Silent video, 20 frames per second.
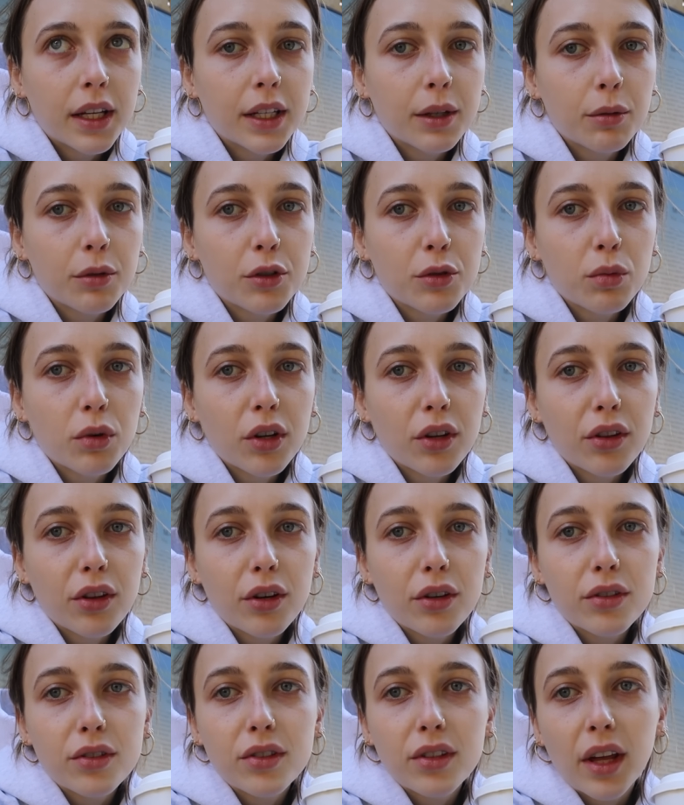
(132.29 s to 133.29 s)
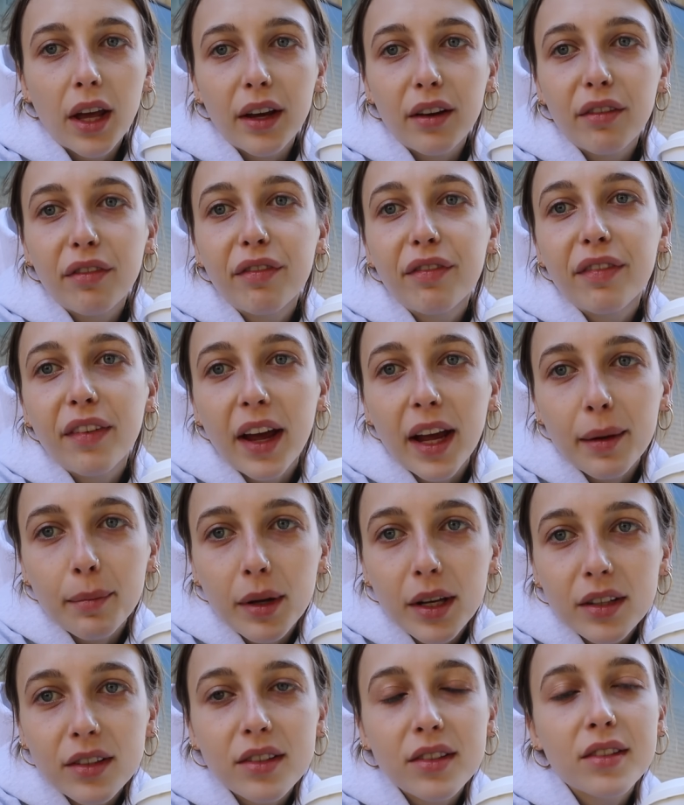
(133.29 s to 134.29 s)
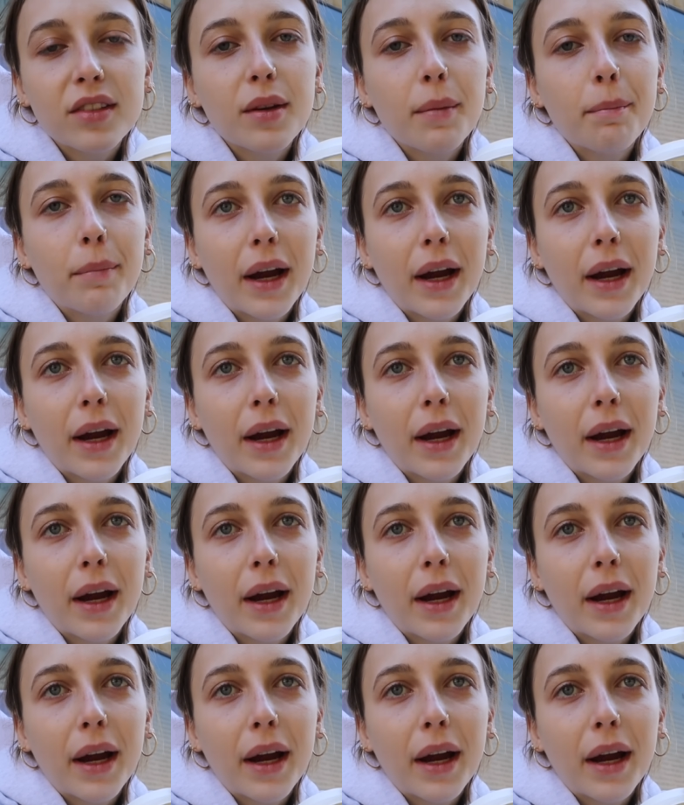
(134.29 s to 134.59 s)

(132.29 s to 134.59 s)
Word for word: and it was one of those like famous